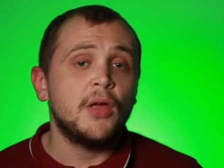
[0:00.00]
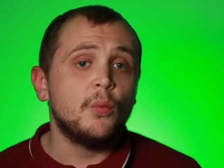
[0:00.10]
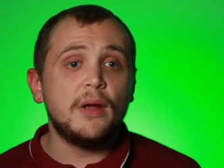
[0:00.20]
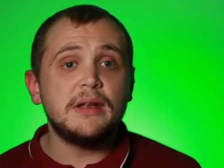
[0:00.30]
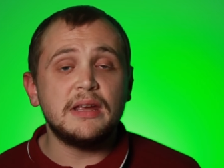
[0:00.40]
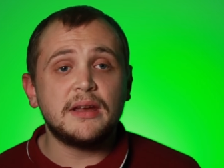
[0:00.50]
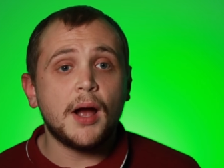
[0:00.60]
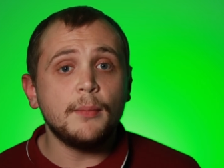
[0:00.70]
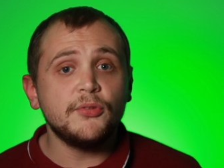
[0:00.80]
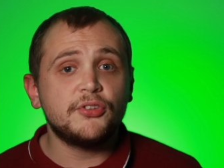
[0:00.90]
When it
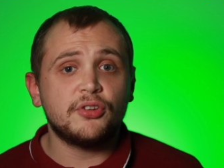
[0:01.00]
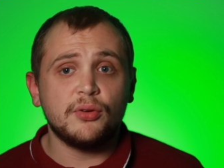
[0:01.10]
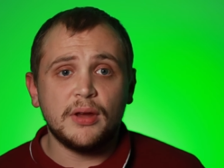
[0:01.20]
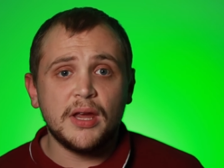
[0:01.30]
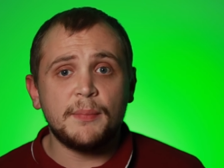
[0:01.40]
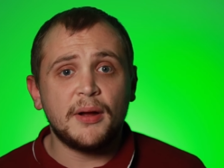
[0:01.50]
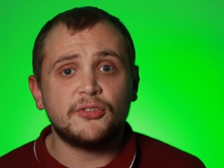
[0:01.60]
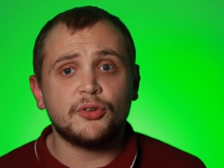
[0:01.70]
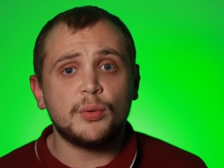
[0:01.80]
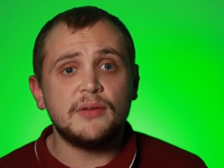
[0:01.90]
comes to
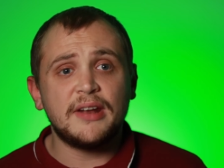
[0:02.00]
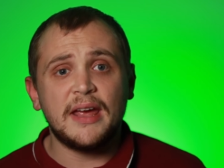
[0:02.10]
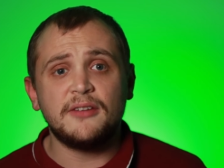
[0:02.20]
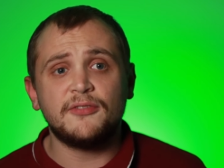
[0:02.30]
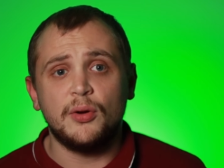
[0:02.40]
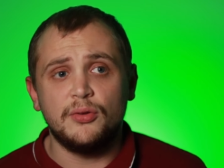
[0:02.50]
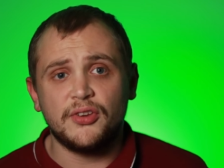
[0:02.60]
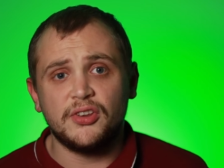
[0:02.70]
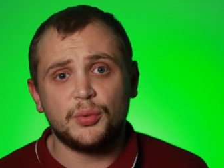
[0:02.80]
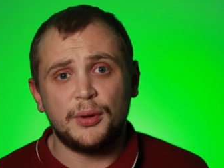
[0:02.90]
earbuds or even headphones
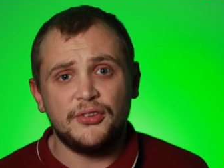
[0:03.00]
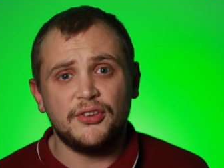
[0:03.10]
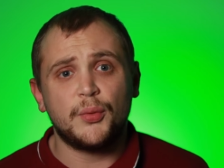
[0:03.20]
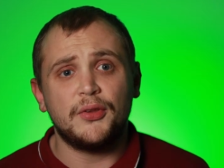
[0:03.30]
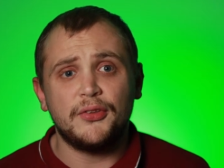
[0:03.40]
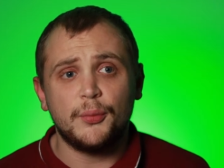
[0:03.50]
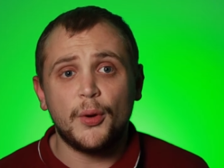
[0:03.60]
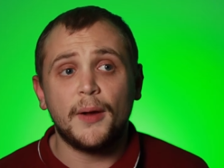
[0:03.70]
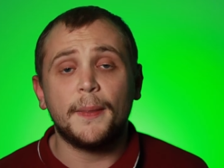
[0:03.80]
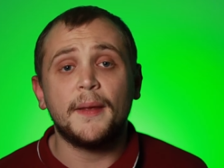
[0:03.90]
in
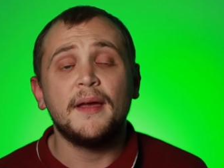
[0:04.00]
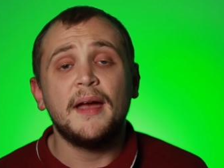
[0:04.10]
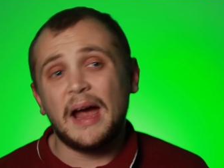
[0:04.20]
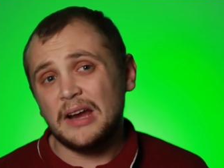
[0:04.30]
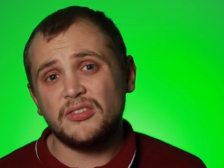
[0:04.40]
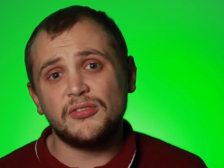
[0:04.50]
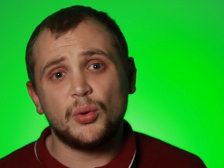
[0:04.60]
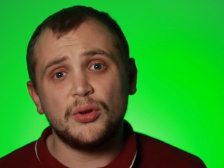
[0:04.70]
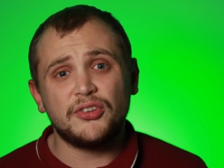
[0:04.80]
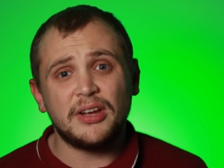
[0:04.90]
2021, active
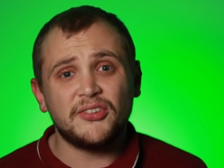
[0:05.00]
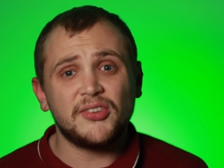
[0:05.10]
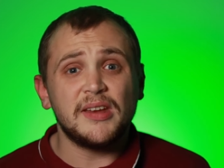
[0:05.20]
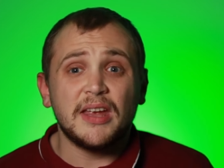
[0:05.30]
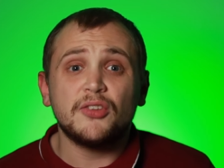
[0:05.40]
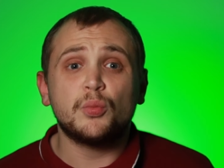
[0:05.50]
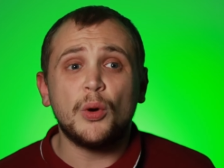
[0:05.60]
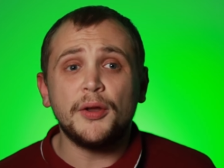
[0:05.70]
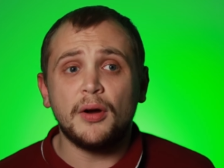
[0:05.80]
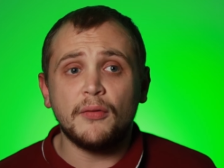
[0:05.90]
noise cancelling is
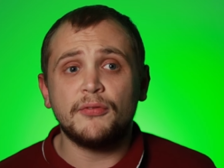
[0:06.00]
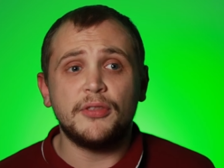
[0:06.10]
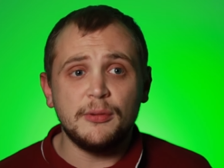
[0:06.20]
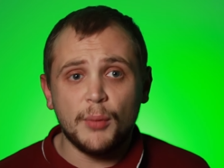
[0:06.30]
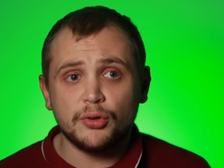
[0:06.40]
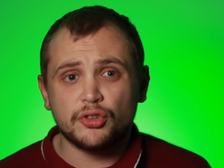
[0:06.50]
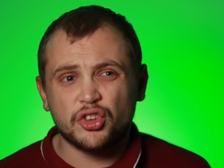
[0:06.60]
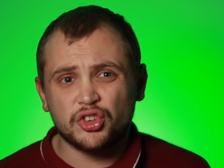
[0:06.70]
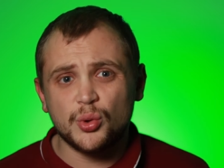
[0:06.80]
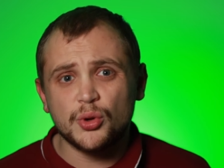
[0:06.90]
one of the most
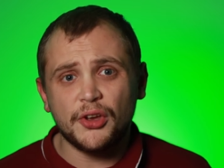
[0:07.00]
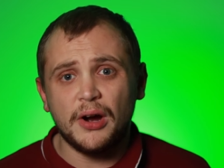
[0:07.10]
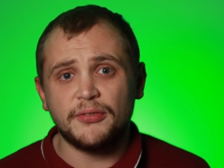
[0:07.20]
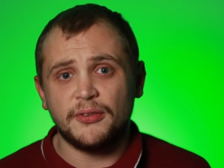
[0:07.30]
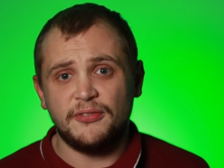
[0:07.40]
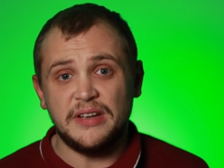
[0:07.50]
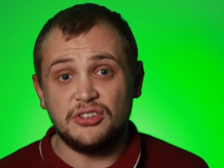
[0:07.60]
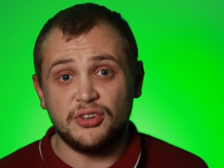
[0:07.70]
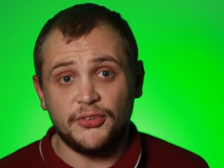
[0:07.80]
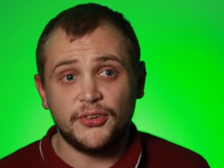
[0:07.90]
sought after
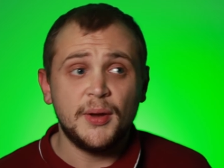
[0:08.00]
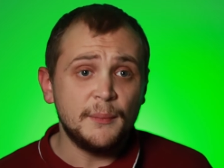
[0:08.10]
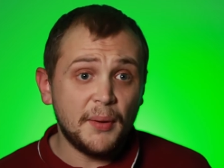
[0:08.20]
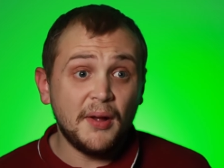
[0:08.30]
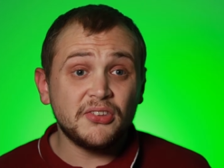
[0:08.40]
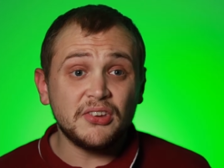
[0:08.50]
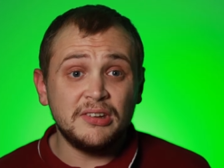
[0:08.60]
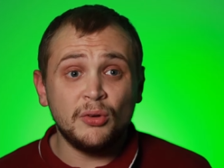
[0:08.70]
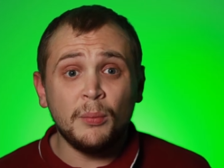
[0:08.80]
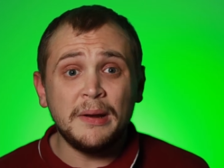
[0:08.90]
features, but it
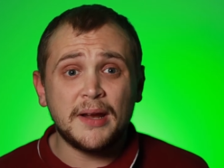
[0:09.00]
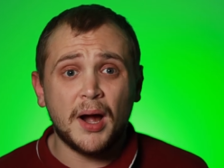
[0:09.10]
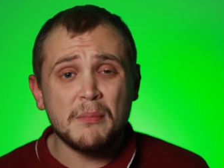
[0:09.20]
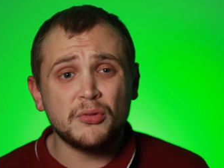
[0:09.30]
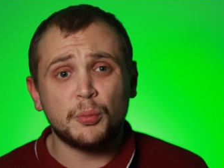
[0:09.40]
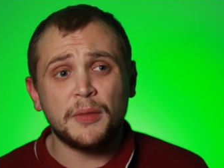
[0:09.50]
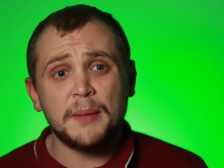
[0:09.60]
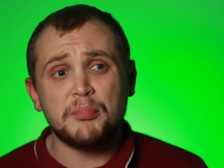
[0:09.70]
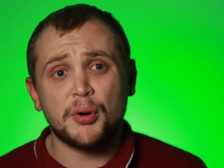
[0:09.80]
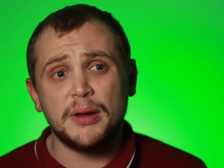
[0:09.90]
normally comes with
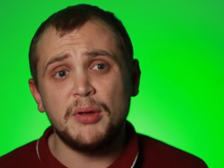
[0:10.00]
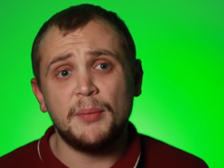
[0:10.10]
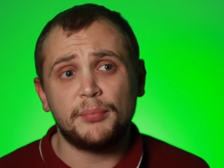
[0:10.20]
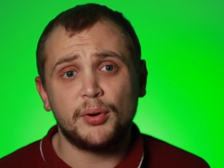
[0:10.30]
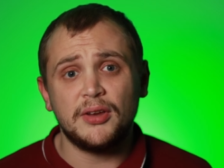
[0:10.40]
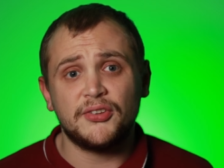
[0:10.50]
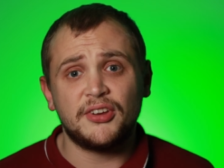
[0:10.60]
a premium price